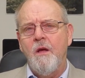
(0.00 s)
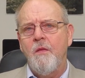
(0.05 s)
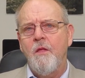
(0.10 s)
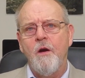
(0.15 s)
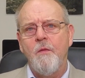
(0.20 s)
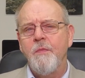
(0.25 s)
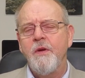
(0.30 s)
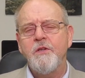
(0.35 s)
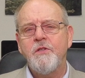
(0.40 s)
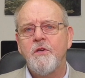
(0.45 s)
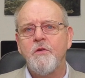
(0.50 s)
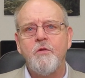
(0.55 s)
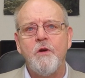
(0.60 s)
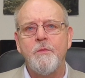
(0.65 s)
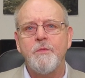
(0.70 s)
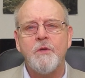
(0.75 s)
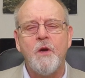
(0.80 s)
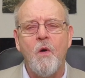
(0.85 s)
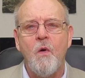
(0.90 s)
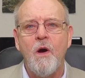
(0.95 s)
are mission
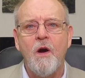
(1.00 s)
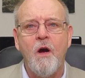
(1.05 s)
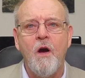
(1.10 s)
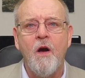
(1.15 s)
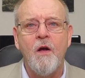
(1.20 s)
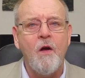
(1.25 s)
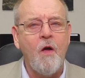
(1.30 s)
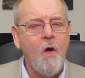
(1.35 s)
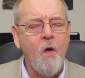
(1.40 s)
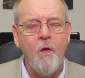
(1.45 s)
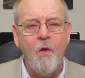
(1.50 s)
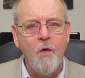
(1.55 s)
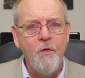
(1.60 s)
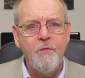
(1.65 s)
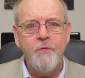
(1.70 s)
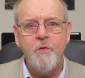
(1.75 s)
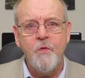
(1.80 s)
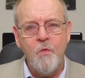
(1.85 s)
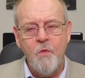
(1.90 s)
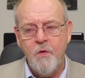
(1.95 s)
trips going on all
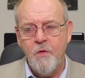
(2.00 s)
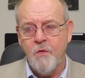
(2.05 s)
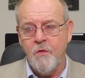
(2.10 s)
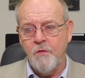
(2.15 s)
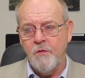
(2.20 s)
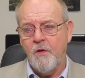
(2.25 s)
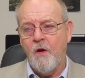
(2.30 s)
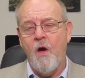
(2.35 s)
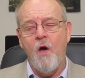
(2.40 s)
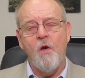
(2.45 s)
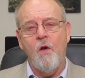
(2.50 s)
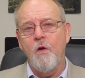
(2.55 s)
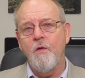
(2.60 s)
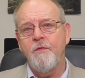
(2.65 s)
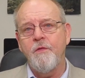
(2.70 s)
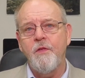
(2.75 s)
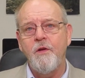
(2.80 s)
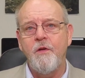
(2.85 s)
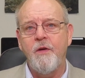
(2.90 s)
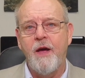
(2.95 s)
over the world, all
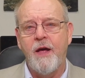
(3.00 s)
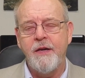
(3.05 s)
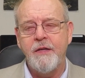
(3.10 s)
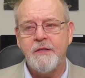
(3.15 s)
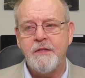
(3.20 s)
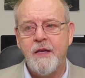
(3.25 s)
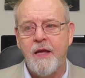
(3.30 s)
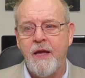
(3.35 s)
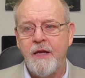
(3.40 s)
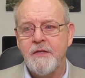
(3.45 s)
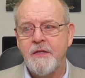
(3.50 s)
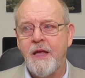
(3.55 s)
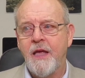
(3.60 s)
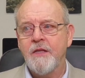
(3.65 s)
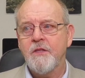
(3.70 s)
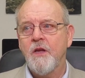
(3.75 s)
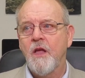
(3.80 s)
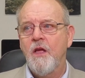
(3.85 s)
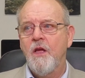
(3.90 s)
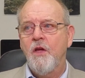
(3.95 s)
over the United States,
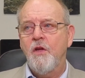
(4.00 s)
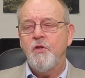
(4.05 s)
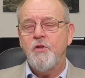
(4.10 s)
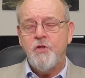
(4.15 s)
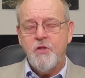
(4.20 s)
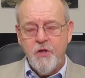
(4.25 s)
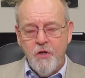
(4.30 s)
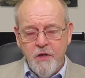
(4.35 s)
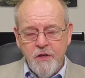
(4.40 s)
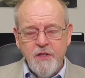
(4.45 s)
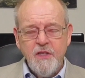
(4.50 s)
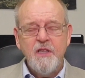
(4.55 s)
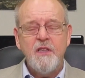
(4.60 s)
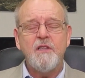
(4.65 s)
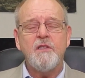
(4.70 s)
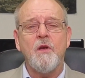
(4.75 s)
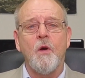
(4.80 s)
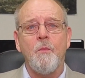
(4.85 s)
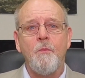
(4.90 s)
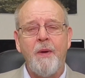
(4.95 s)
as
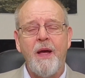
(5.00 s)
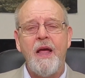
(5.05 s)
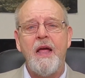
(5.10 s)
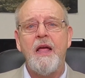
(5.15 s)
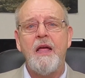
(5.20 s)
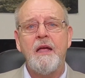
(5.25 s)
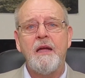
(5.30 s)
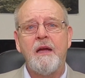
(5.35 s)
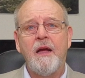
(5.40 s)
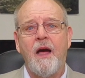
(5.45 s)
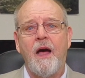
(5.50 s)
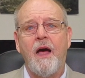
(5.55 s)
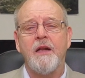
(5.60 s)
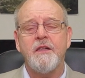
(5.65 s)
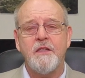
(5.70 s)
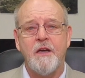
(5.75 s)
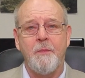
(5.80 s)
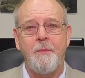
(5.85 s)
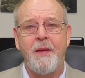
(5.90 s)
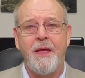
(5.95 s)
churches obey
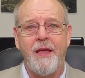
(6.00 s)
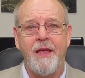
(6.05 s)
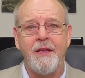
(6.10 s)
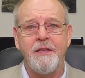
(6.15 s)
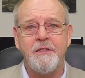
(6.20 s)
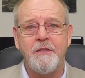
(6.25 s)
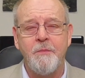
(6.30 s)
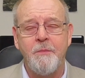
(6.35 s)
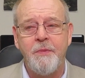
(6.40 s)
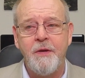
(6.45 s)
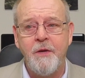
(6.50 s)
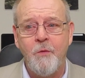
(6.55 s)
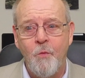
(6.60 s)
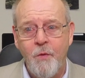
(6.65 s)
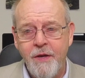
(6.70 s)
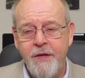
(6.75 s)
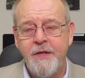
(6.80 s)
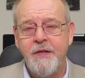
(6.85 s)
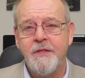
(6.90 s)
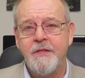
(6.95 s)
God's command to be
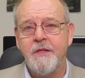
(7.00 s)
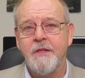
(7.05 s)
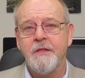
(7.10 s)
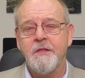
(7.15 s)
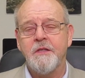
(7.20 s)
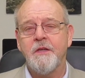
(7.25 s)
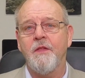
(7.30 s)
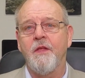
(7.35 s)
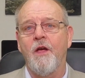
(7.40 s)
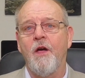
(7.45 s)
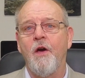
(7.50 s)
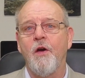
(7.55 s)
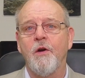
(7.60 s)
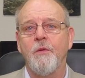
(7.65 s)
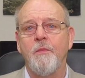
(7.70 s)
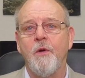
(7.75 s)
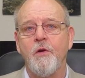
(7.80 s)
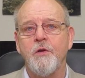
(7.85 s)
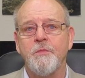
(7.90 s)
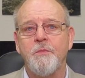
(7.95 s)
witnesses to the
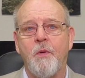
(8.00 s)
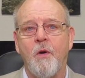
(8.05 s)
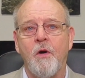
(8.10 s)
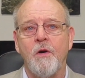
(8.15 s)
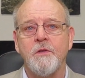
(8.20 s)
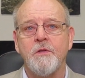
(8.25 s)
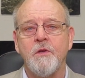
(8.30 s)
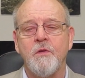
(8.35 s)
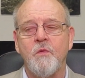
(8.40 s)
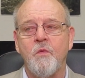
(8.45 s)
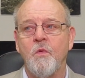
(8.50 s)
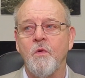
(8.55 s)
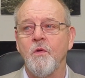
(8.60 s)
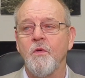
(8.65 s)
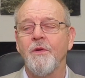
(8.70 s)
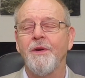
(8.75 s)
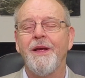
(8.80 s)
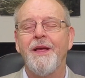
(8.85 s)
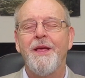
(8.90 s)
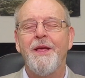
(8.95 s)
uttermost parts of the
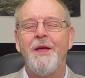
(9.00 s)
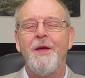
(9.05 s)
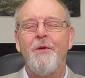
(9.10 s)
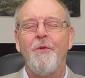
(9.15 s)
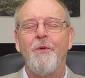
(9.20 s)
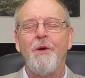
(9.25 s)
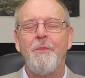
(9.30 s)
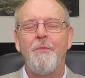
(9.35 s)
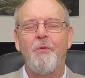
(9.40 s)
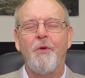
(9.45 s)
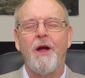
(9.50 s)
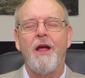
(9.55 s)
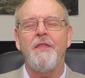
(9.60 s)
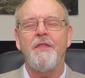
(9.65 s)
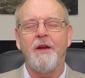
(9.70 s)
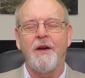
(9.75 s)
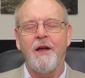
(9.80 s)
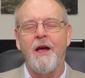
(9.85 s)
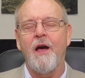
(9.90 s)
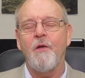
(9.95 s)
world. We pray
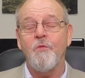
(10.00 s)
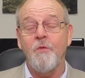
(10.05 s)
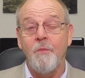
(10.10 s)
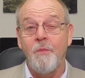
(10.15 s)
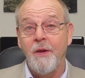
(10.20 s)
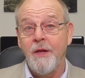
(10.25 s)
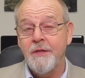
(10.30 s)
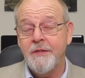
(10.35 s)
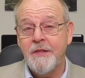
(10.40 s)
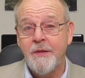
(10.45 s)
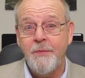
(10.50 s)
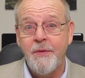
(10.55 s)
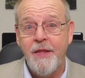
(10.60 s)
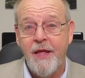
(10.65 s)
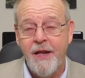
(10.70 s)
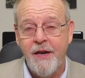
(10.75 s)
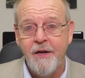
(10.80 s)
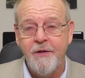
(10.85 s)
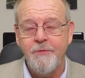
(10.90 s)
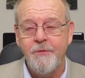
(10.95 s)
that God will bless them in
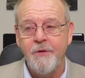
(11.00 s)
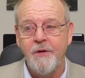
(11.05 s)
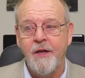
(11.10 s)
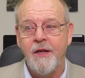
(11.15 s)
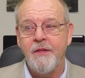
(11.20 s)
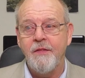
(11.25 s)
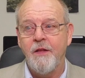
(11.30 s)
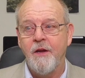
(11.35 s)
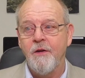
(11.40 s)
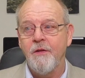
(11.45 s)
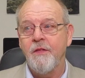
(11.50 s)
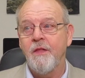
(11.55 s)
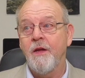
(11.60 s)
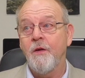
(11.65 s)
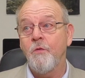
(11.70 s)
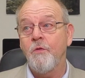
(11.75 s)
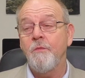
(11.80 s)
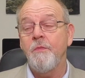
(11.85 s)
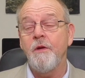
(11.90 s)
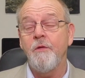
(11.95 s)
that effort and that they
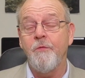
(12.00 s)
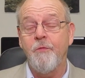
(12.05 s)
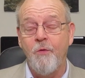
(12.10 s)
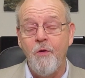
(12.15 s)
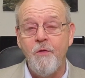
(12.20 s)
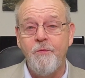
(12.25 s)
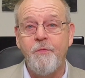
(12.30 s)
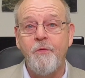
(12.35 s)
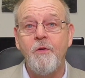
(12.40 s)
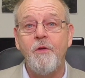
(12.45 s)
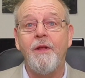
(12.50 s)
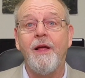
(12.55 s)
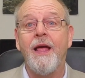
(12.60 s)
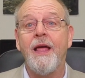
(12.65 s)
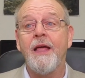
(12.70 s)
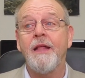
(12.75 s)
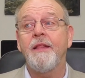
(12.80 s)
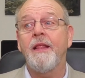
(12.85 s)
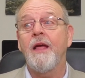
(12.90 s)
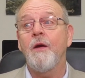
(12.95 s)
would be fruitful
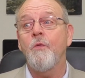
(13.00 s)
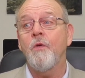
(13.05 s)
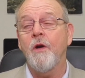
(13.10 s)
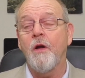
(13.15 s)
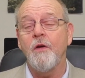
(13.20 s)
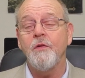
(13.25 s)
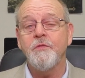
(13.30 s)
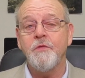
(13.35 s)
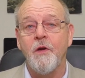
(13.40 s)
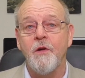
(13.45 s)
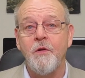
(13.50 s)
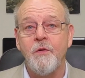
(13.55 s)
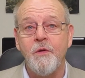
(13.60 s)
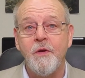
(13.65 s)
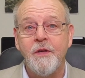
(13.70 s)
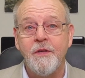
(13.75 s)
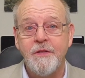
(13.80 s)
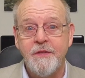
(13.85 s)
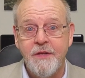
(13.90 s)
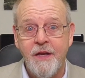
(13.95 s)
and they would also
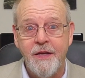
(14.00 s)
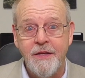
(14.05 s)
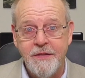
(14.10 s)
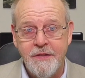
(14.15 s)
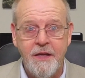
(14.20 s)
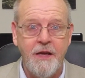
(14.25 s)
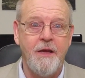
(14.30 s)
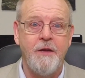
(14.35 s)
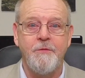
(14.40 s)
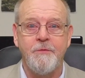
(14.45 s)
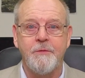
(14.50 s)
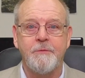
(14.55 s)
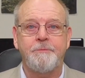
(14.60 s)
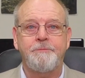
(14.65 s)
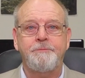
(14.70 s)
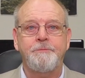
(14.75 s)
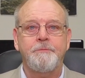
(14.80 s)
stay safe.